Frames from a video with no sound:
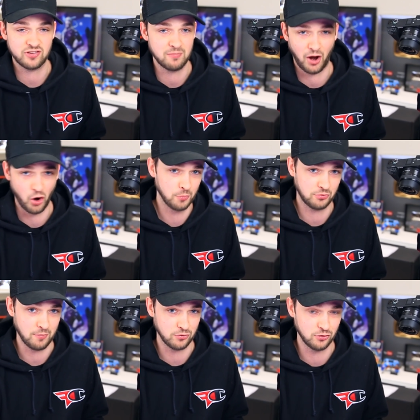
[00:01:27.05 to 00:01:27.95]
just in my home,
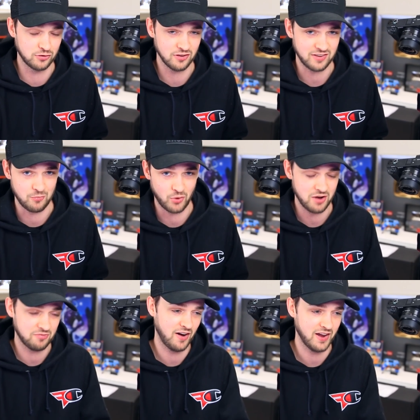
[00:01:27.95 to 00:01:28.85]
so I'm just using the same
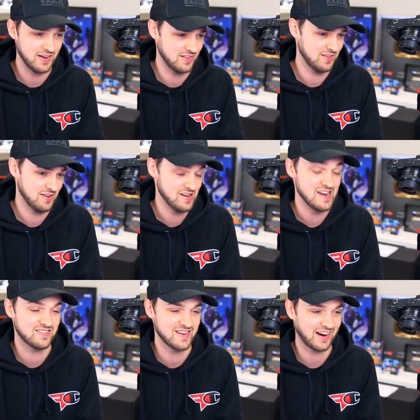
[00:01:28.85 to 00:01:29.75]
Wi-Fi as an
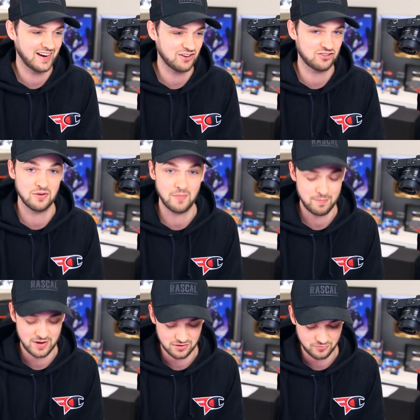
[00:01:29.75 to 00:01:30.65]
internet connection that
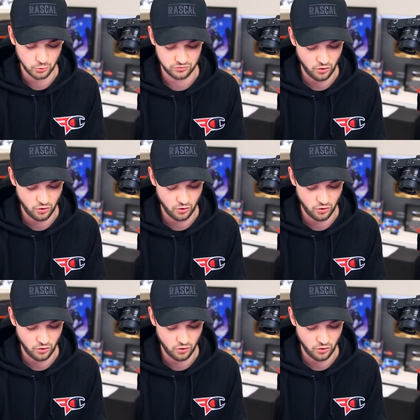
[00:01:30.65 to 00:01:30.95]
my PS4 is